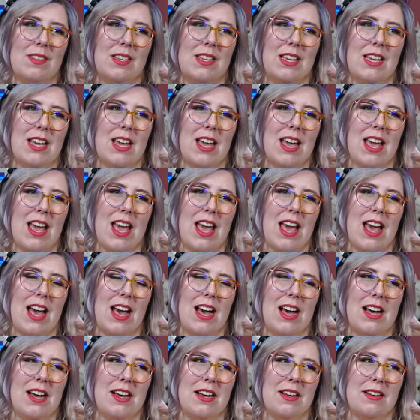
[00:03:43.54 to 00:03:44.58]

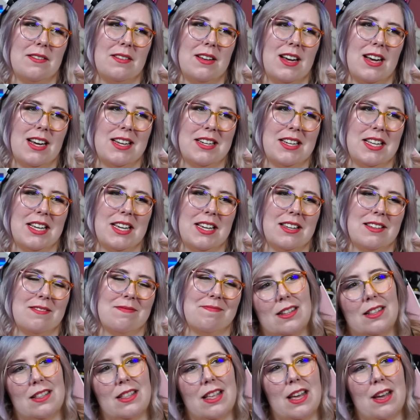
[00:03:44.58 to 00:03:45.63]
Yeah, honey.
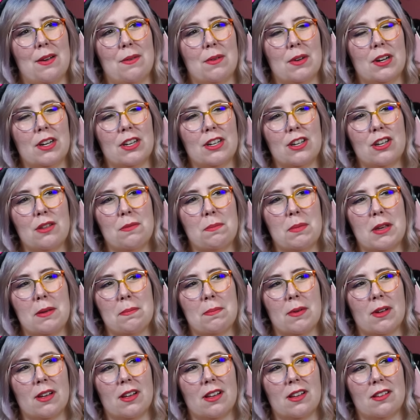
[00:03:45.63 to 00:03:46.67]
They weren't good
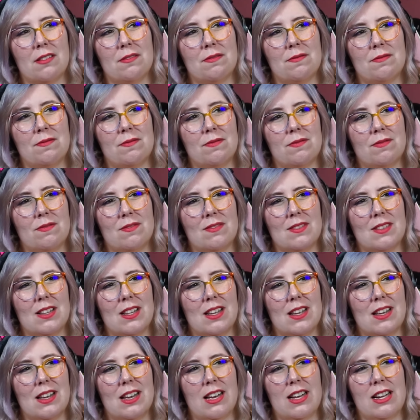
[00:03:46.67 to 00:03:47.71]
people.
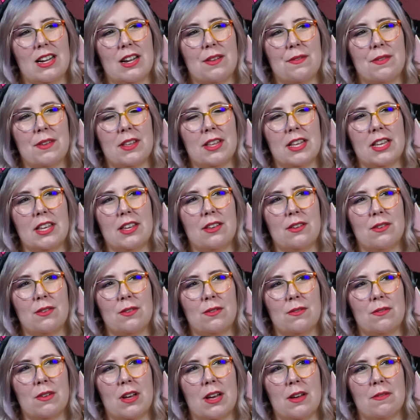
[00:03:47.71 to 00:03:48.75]
And I feel like
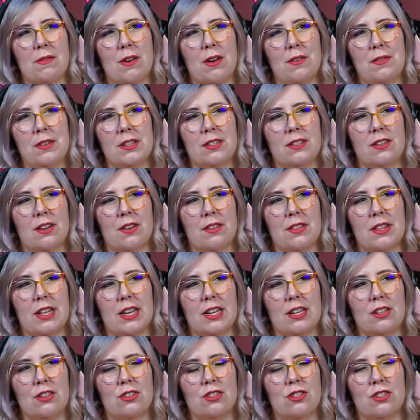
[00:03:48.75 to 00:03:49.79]
you have always known
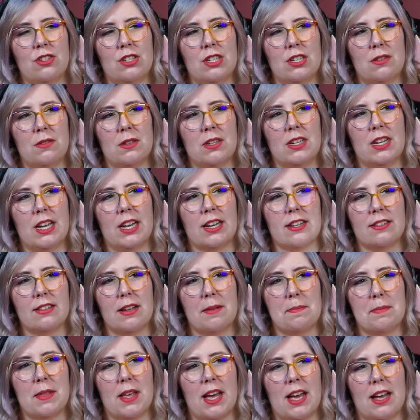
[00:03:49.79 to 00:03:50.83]
that. You just didn't want to
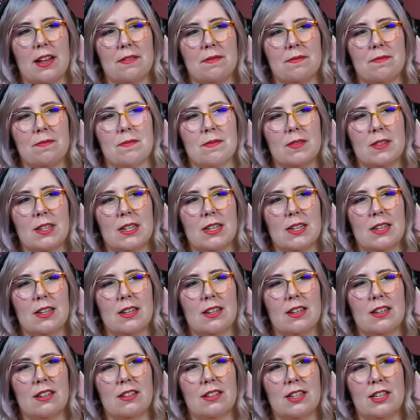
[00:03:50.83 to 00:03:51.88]
accept that.
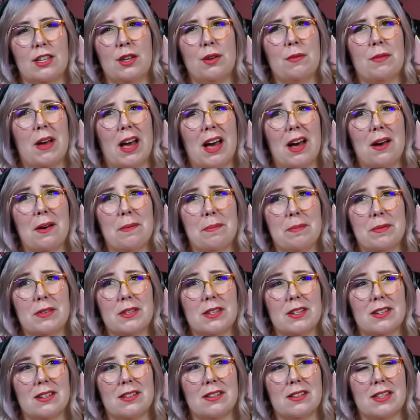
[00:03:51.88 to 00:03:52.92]
Because, like, you've helped
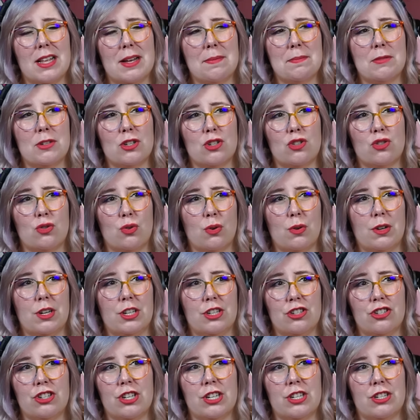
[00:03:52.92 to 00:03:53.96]
them destroy
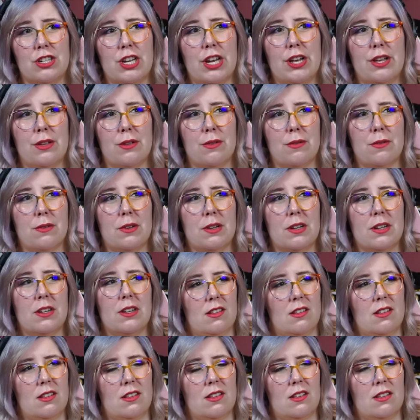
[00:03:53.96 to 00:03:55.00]
shit, too. I